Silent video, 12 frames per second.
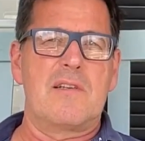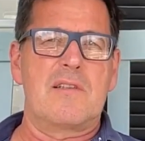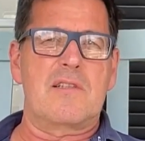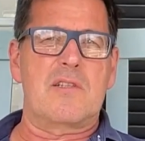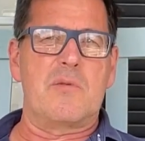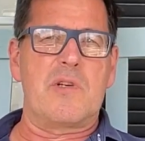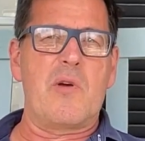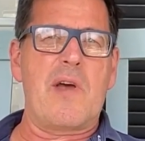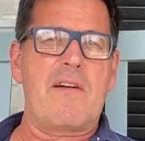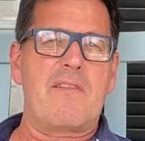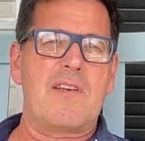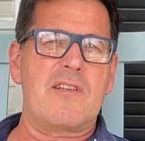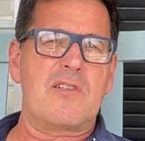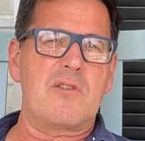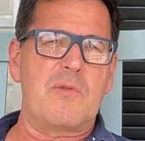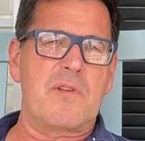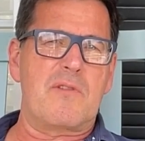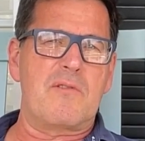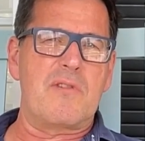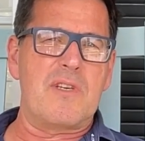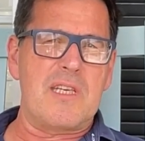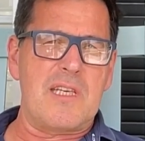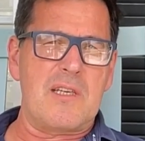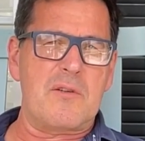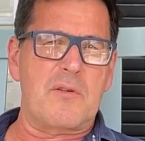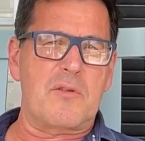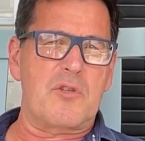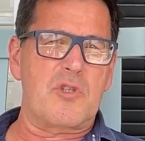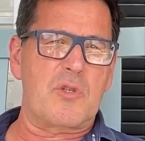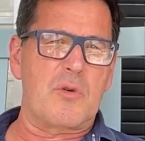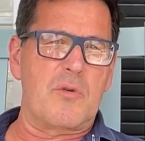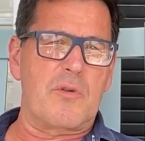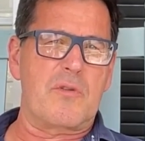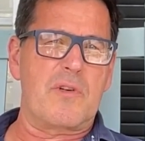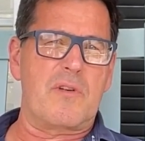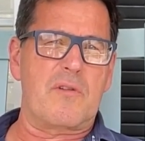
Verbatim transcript: So when you have an issue with your knee or your shoulder and